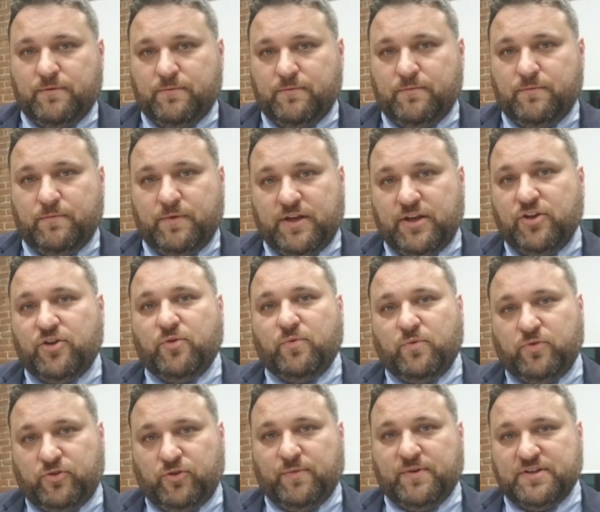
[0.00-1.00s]
We can do
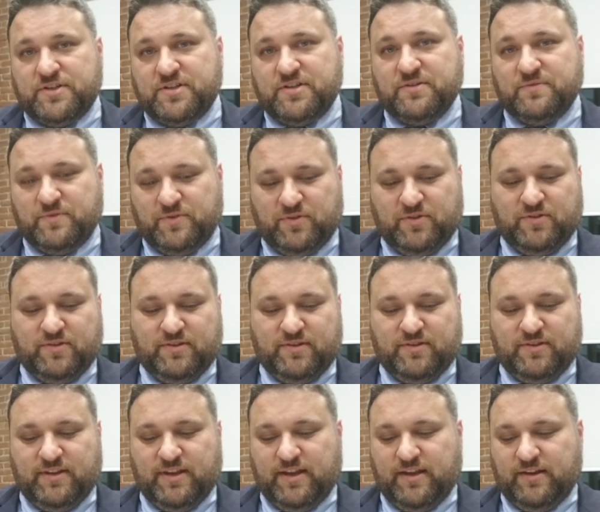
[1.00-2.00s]
so much
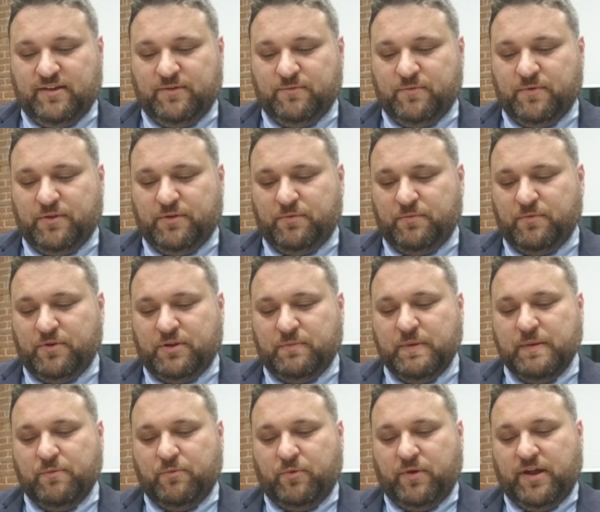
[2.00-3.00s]
with the
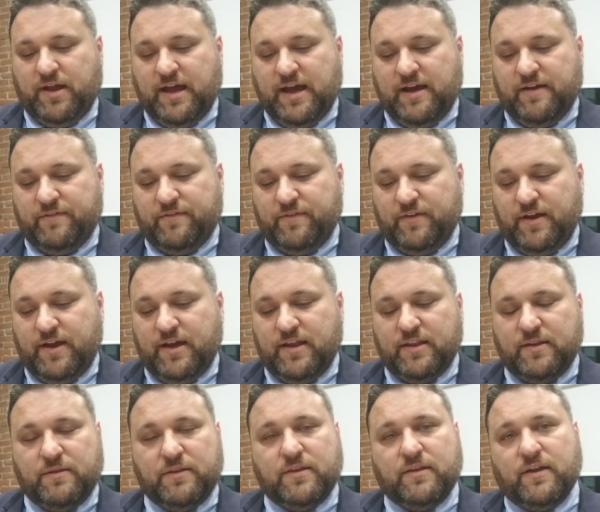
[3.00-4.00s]
people we have,
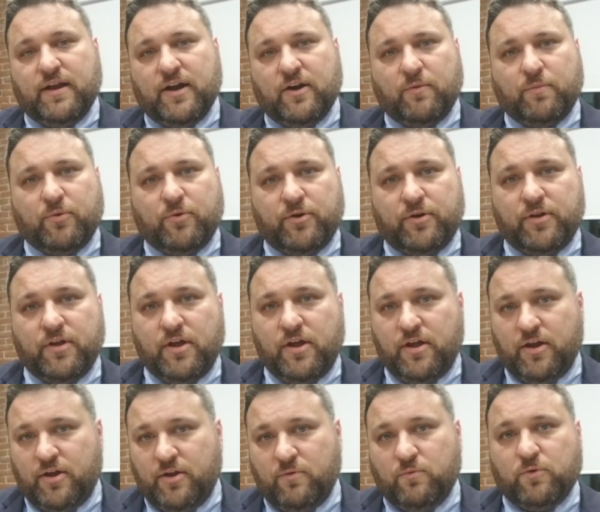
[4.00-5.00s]
and our board
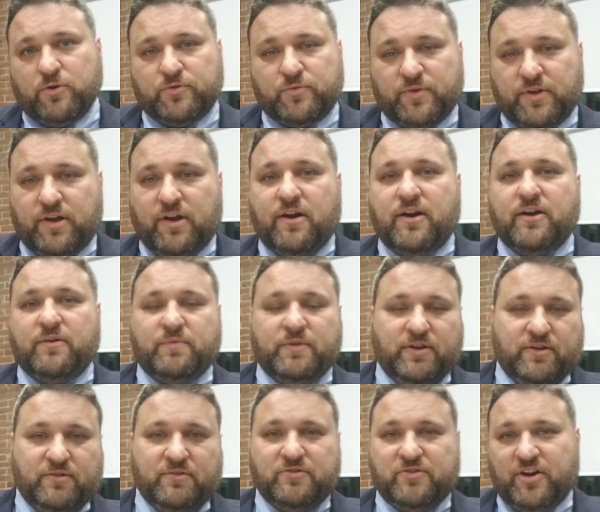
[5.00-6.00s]
works really hard. We
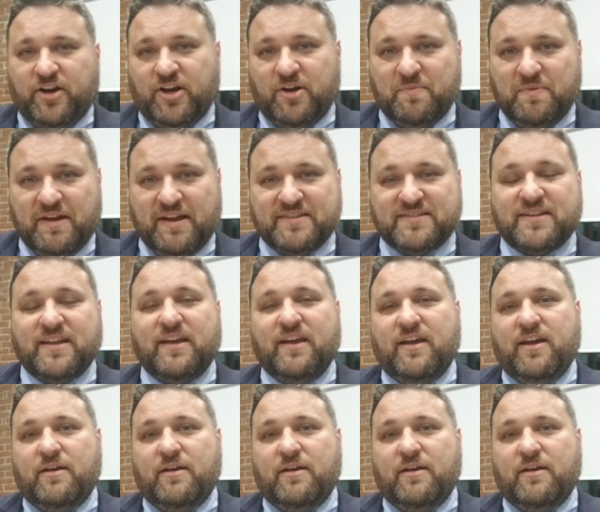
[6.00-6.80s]
gotta try our best.